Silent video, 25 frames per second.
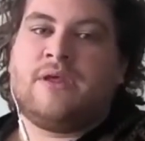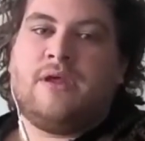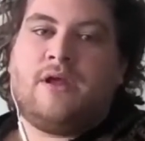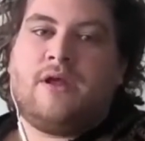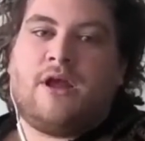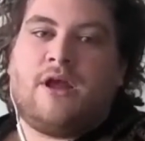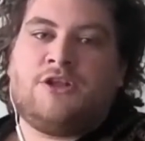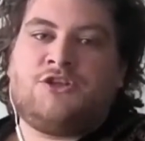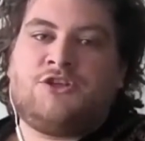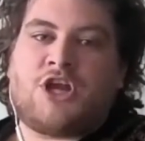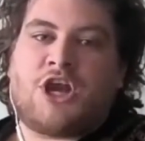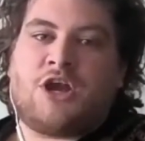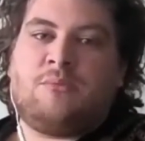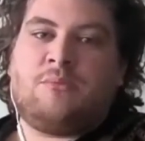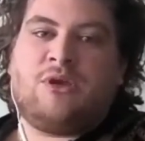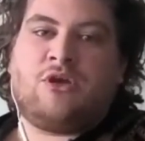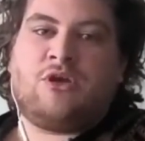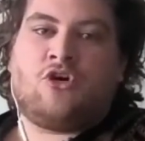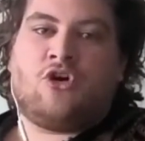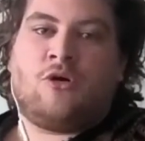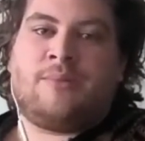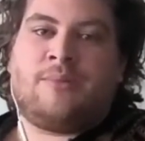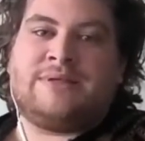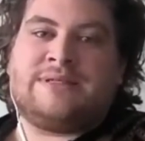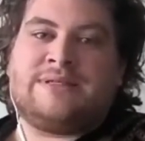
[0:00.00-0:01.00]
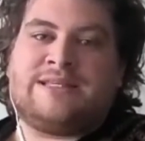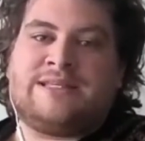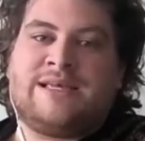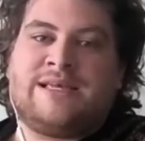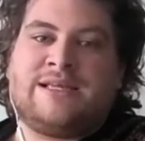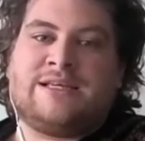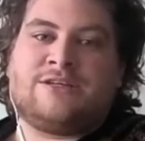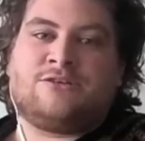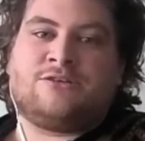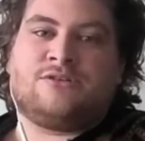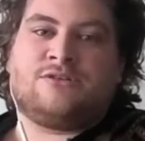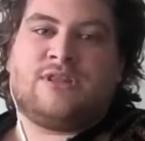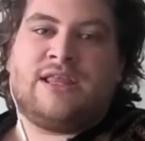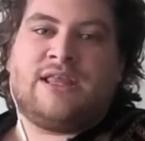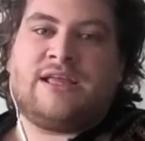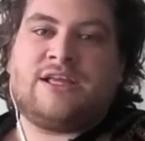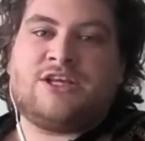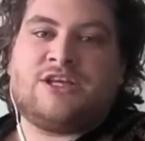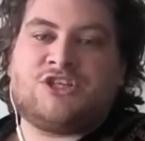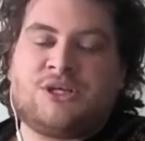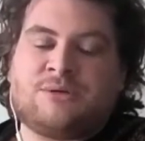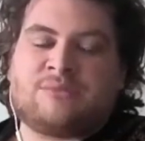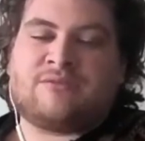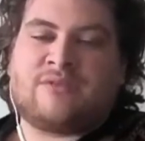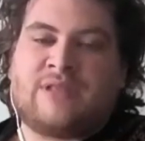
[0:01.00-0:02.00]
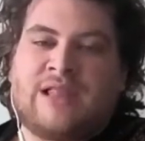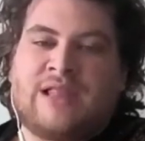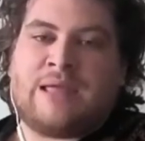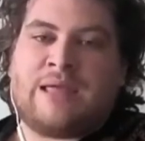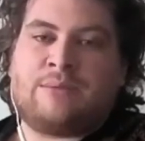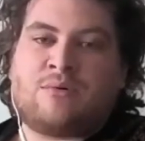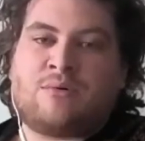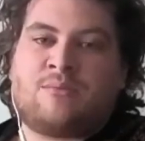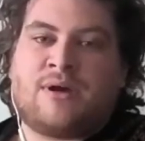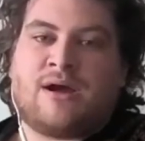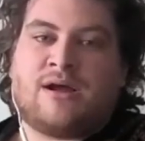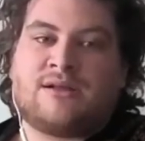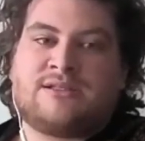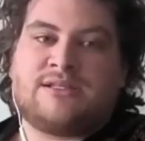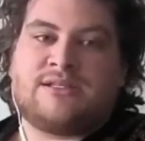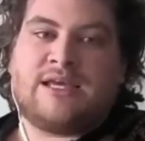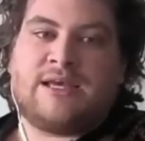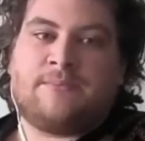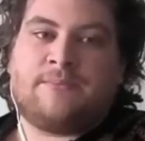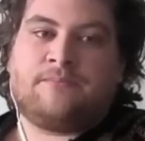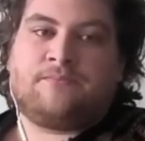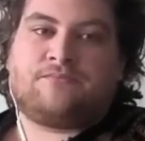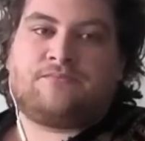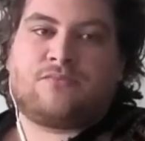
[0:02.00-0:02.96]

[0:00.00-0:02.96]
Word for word: and Jeremy Corbyn's leader, leadership of the Labour Party,